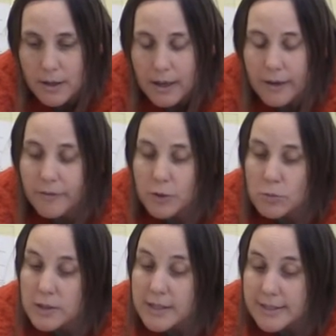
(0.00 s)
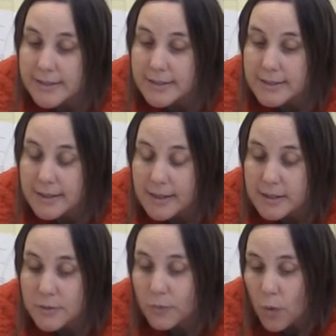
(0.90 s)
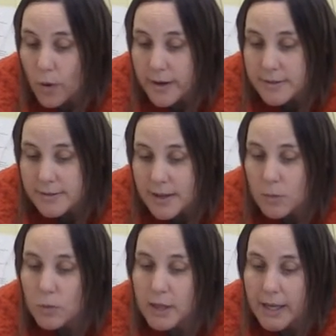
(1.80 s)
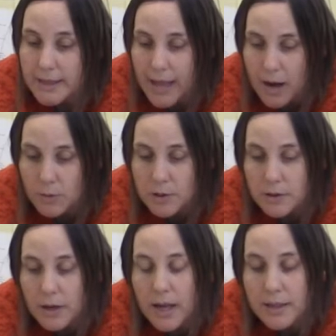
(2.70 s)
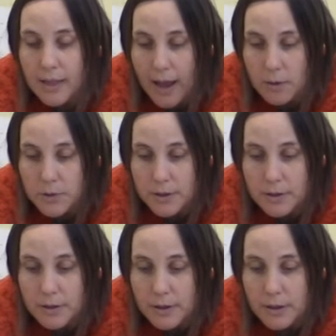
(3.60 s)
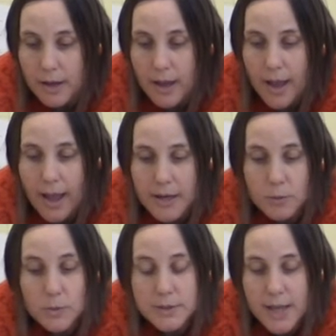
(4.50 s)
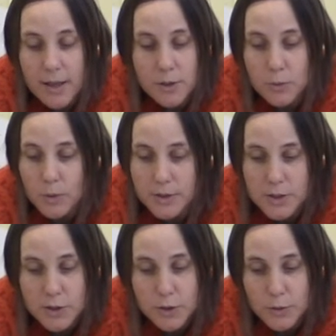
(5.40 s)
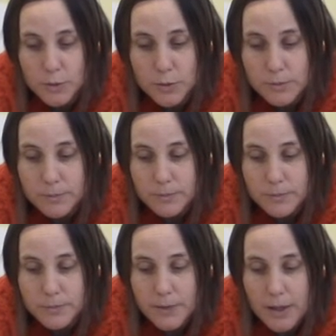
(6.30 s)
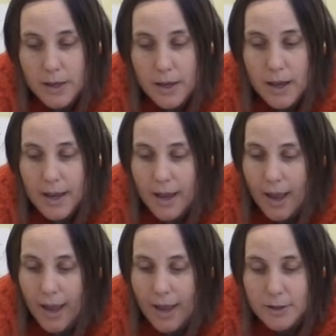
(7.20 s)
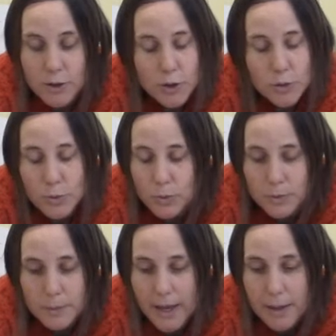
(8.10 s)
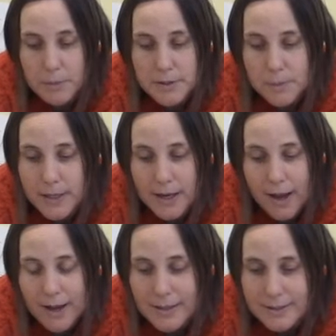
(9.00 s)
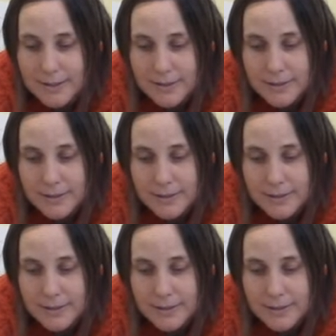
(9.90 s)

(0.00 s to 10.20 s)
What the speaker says: If you listen to this voice, it will get louder and louder, and it will tell you what to do, and you will be able to be kind.